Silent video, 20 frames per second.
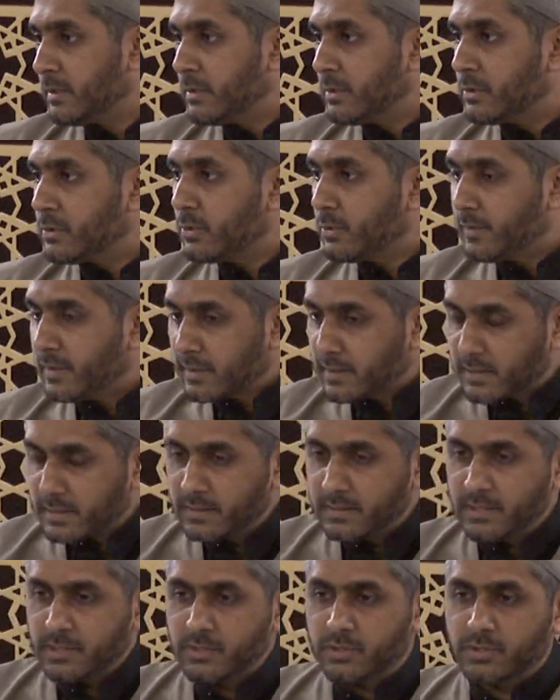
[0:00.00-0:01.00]
So the
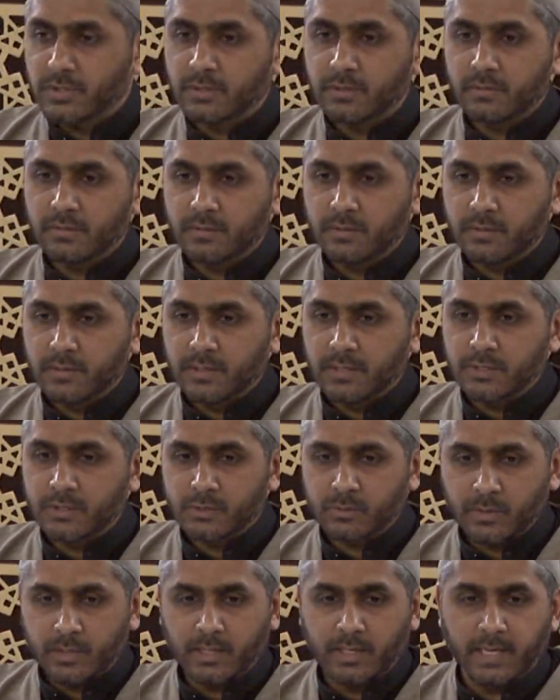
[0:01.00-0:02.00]
condition is
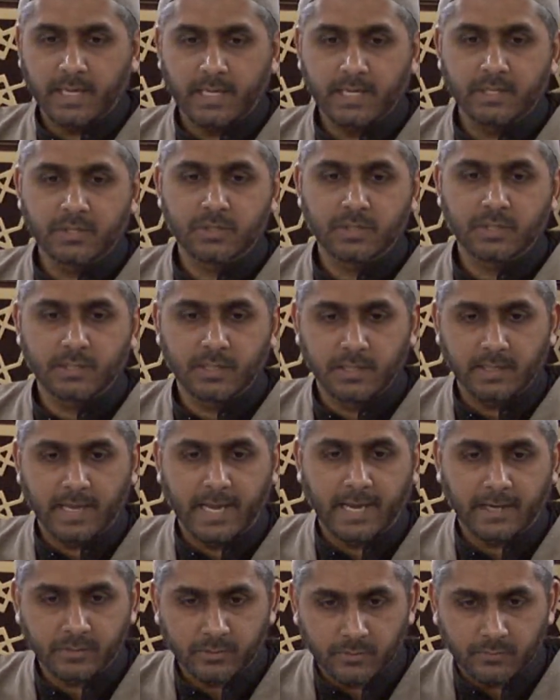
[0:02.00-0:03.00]
to engage in an
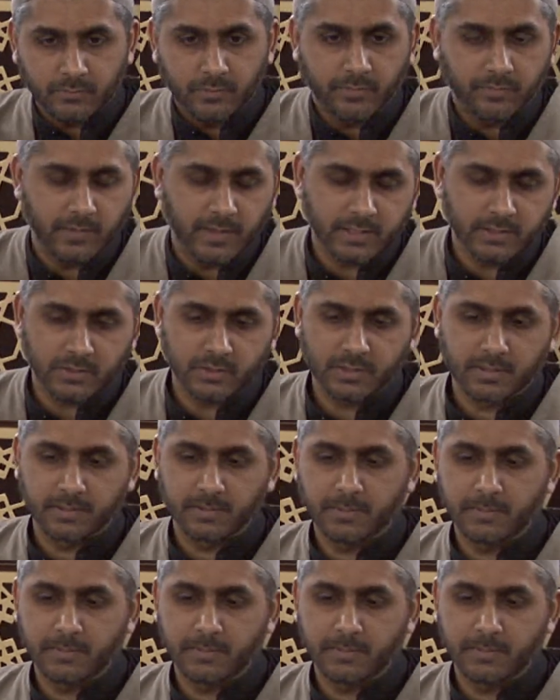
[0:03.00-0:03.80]
act of reflection.